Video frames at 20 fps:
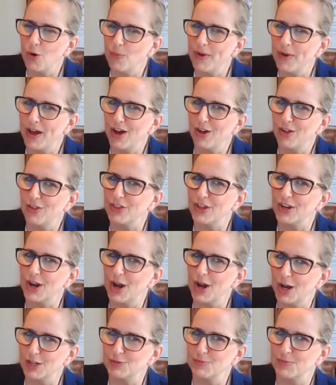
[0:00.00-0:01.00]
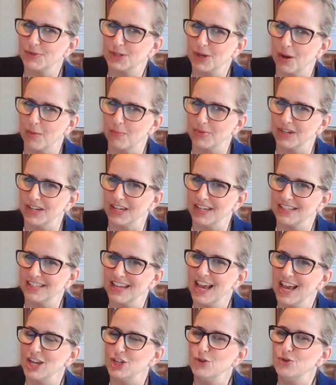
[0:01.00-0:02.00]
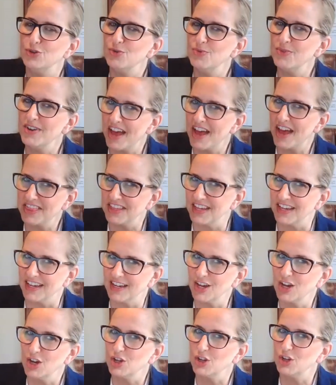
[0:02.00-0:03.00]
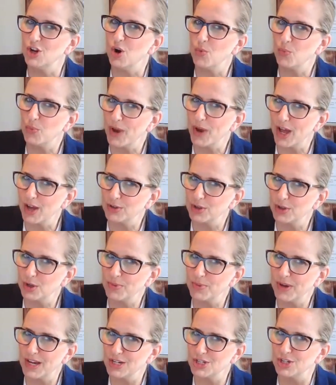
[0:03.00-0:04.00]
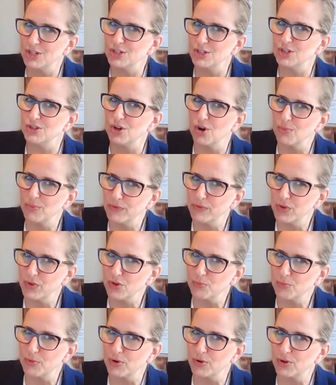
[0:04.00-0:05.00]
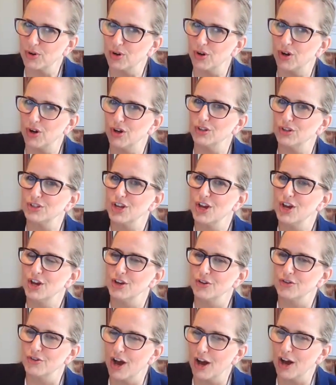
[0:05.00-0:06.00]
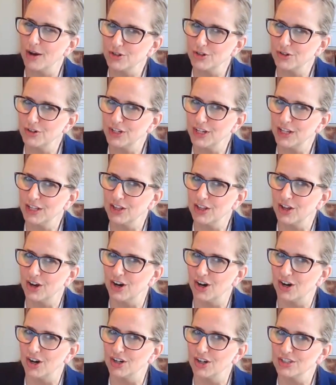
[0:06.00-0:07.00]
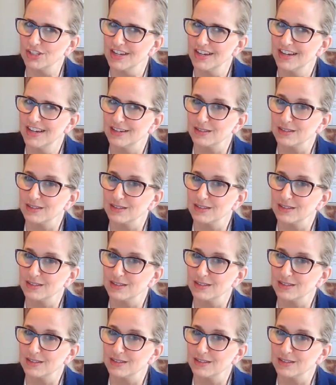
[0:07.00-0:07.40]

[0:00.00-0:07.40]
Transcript: home health and hospice companies. You do nothing. You don't round on patients. You don't review their protocols. You're not turning in logs.